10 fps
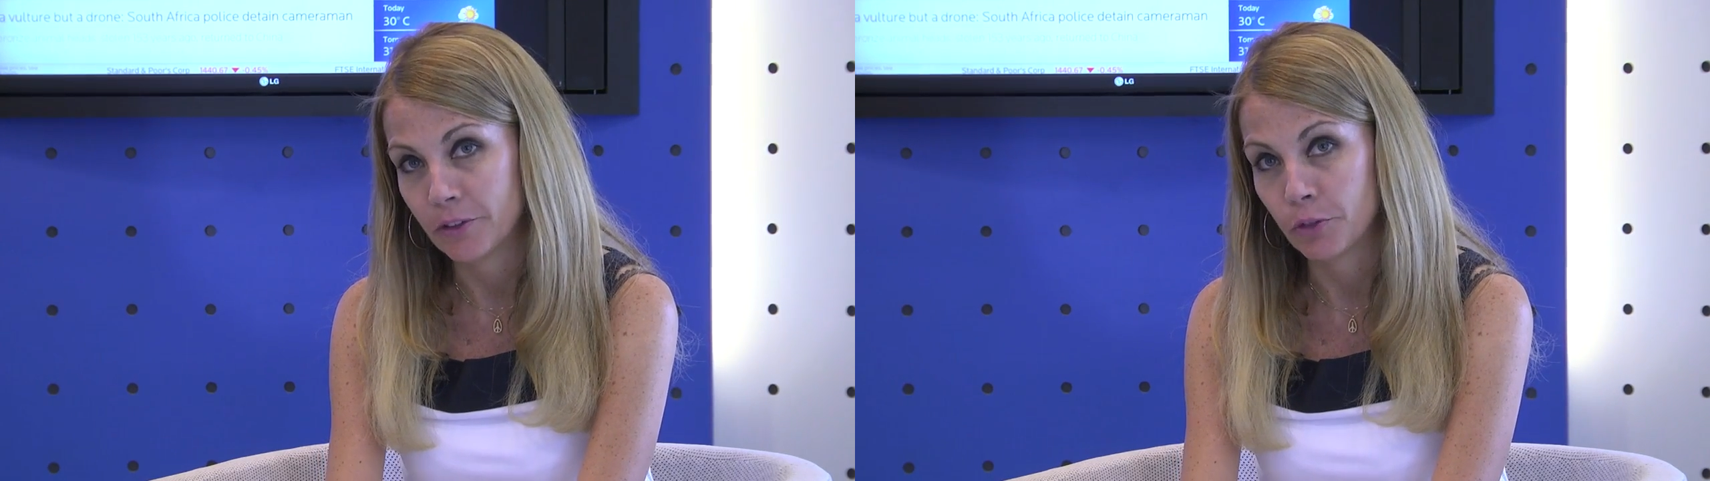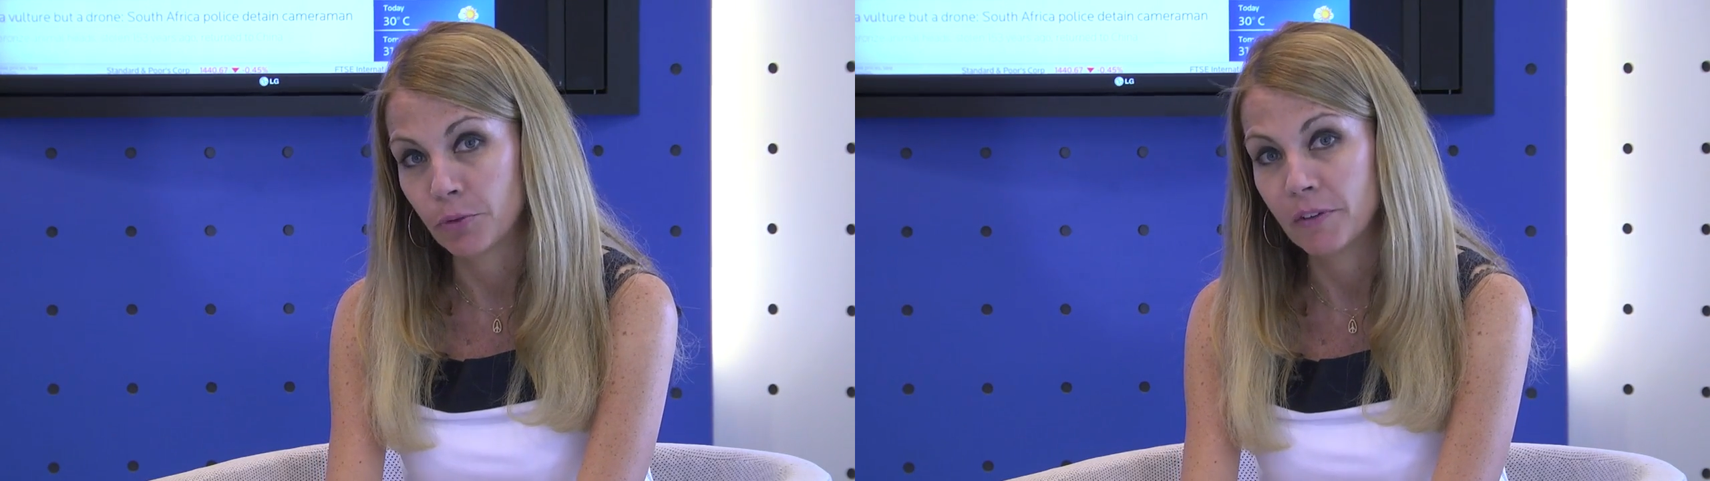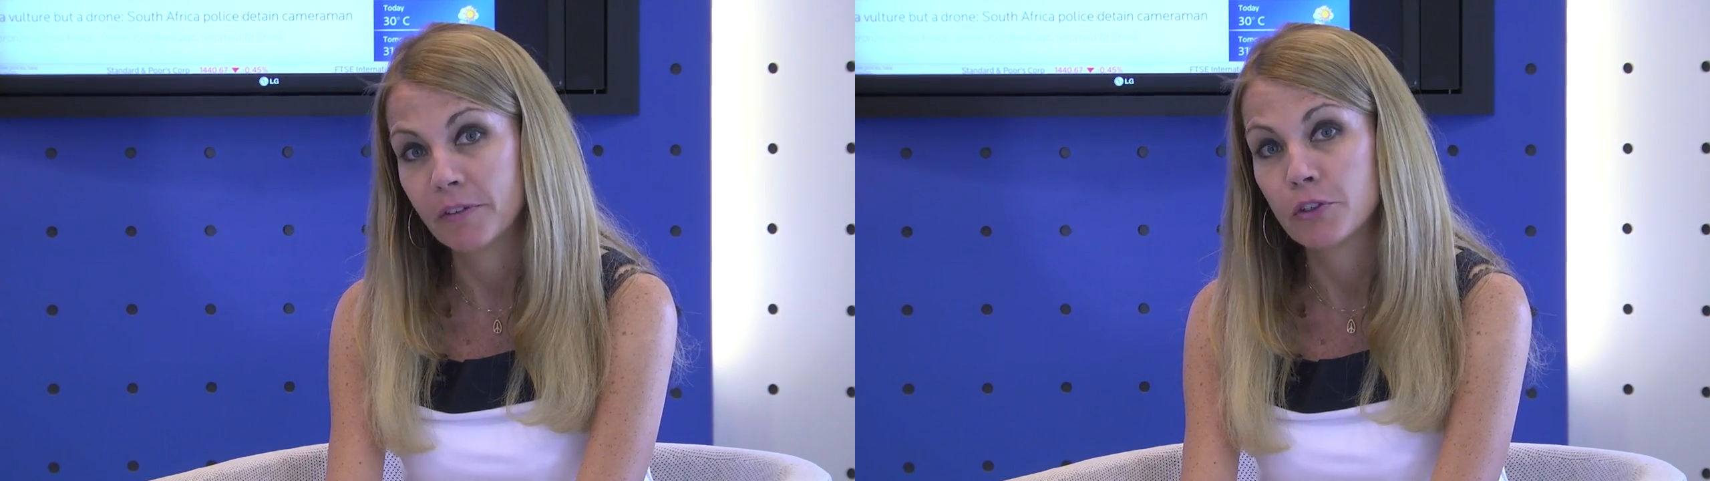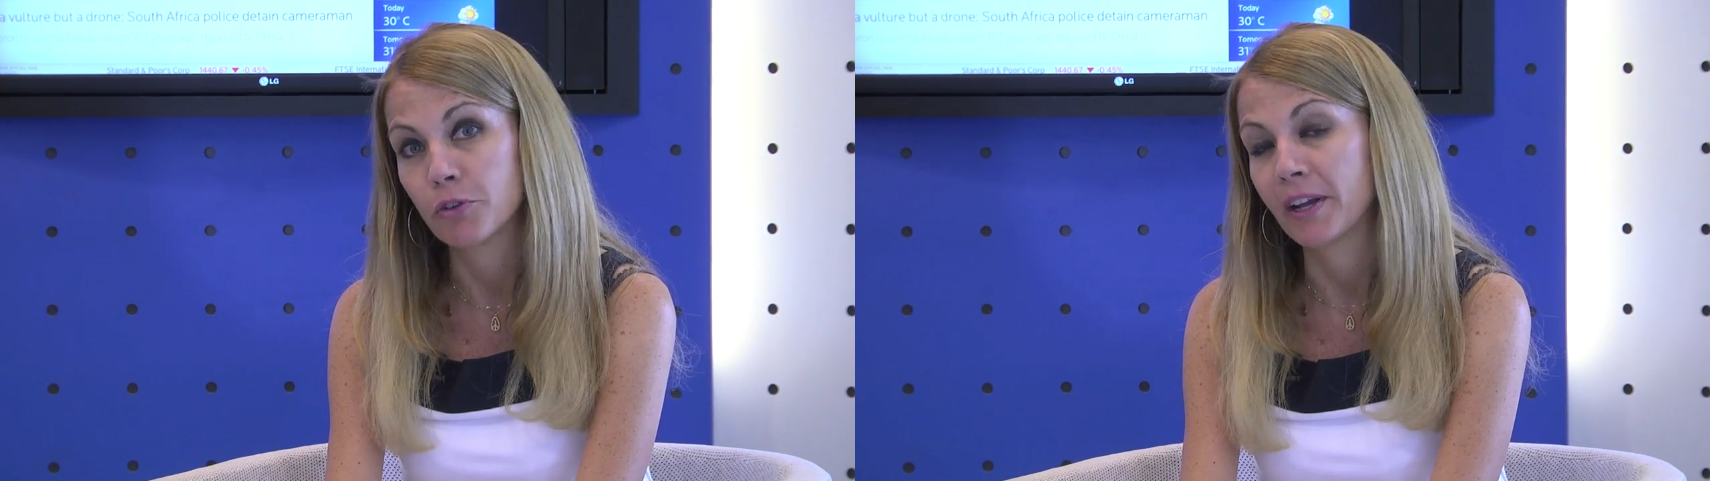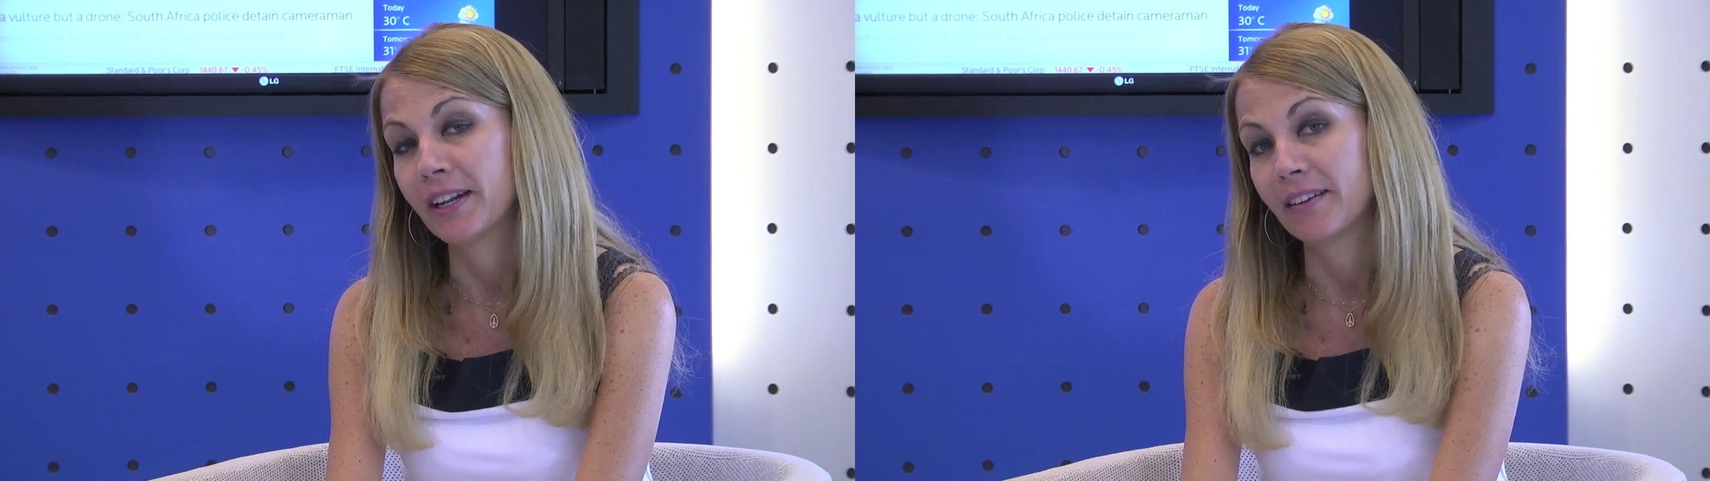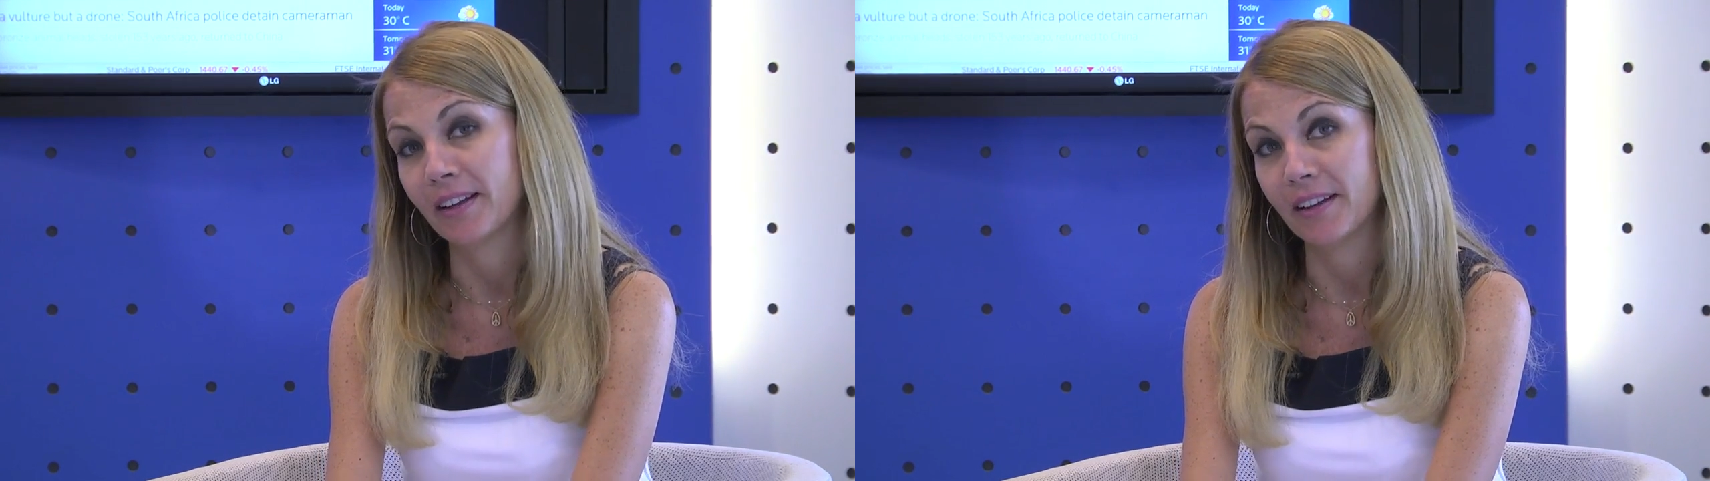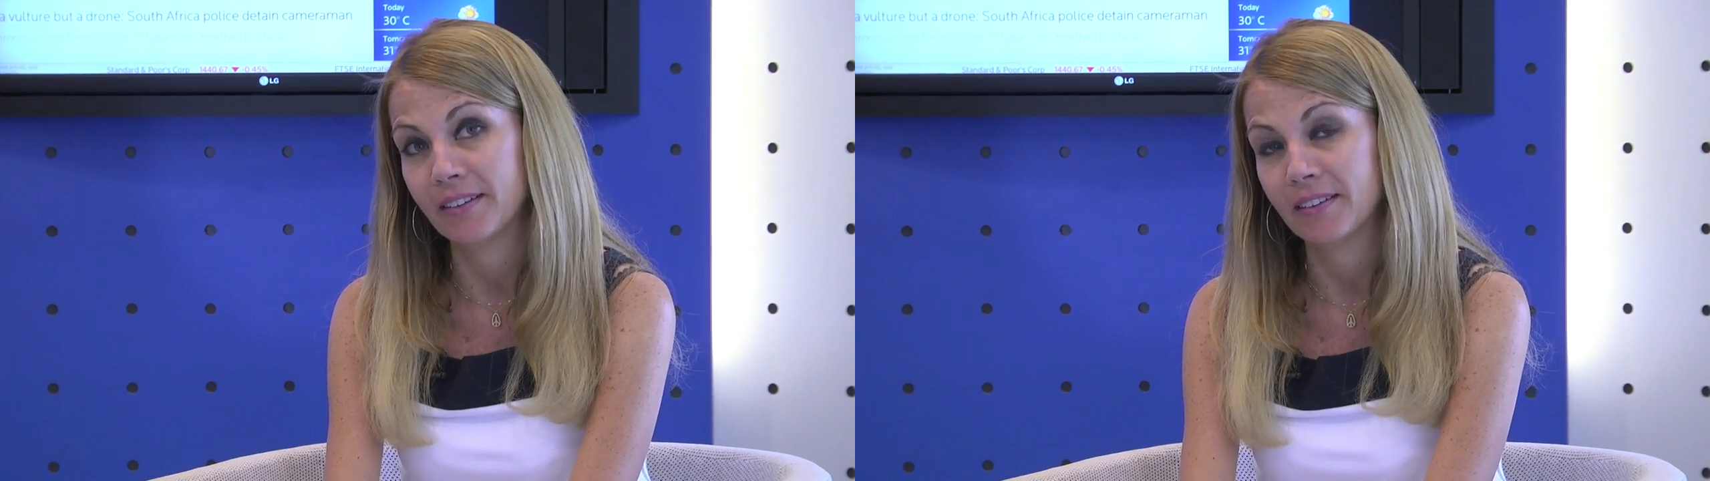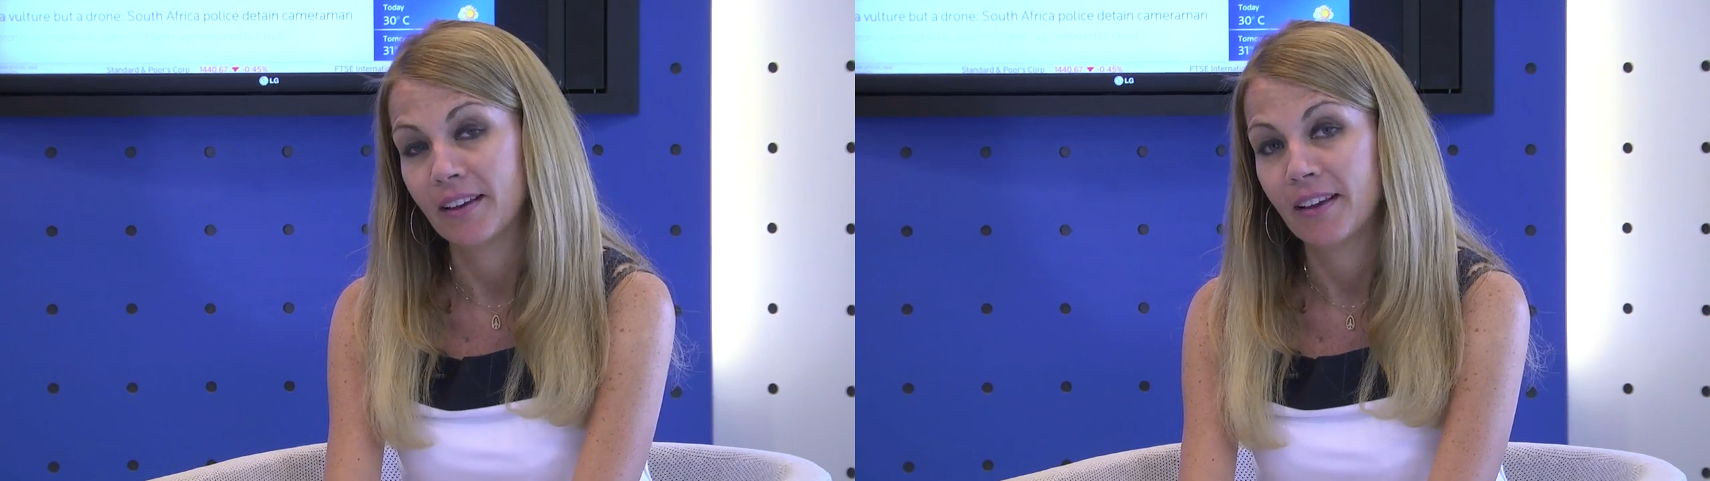the derivatives trading
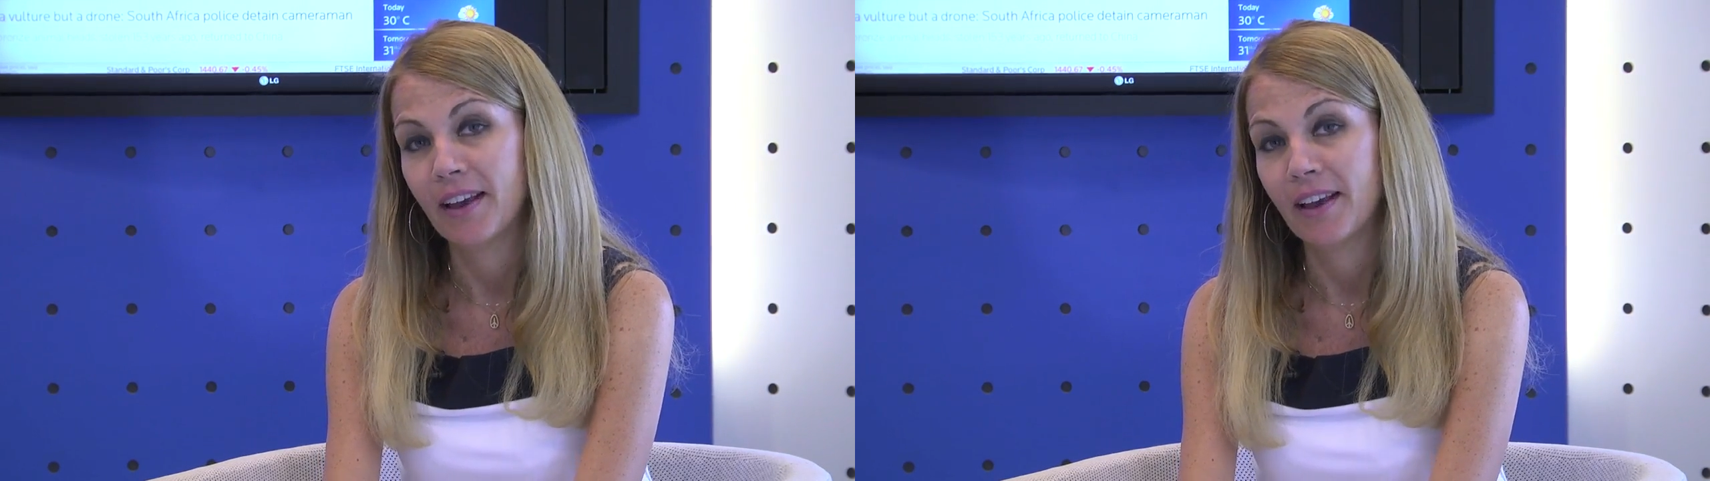desk,